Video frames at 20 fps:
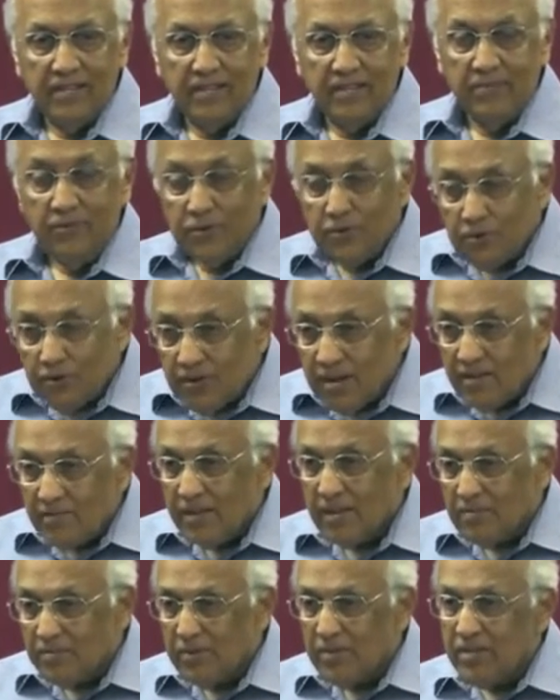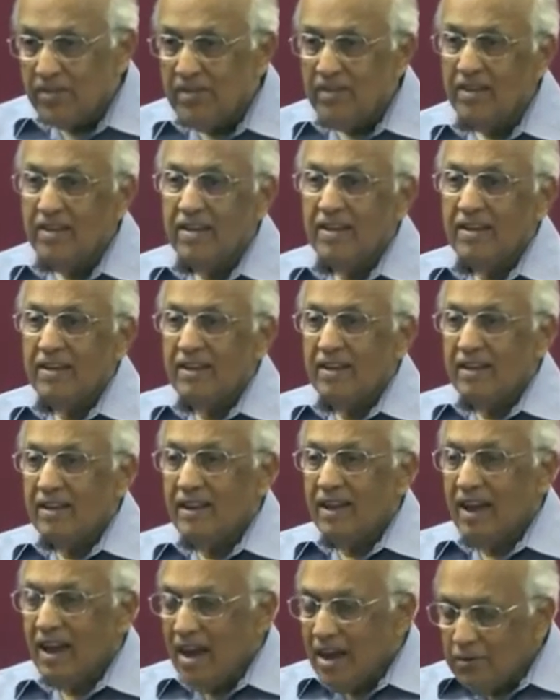If you don't have that burden,
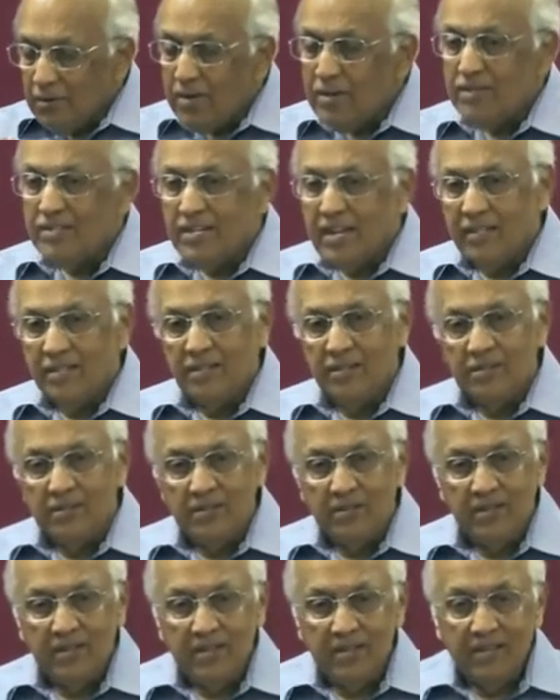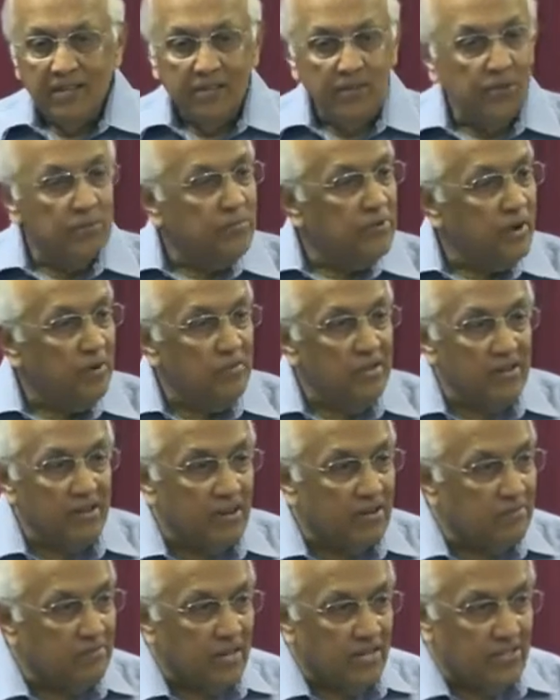I want to tell you, you've probably
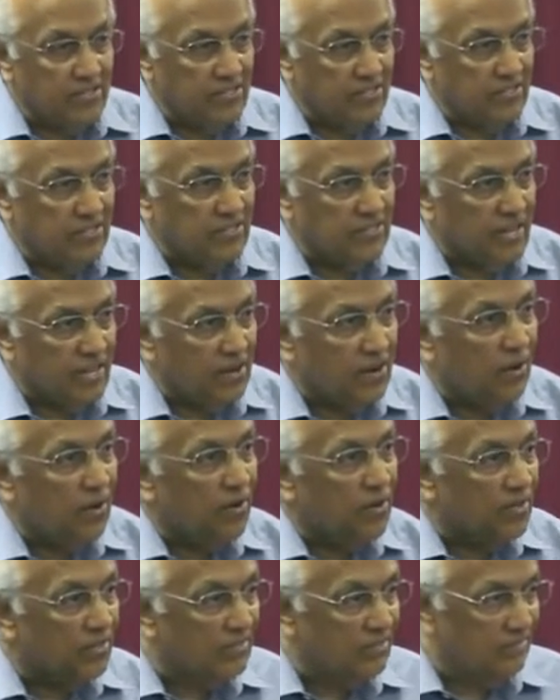not met Jesus at all.